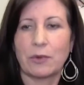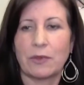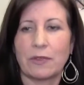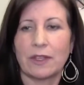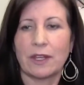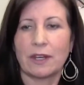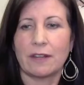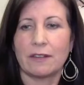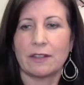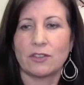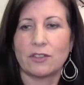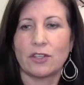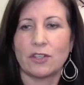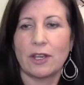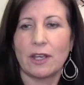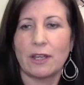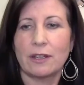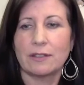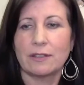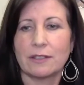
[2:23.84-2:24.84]
Then in the
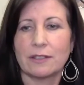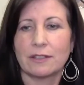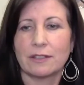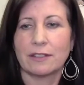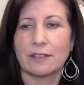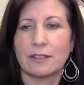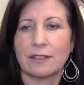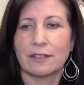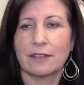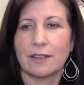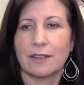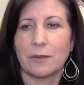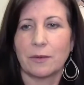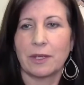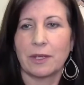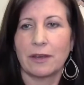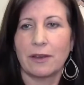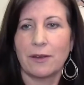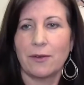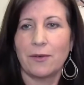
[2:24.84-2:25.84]
chat, there we
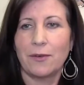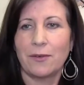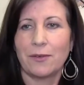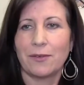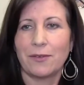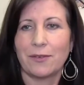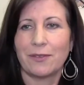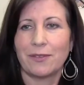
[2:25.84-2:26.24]
go.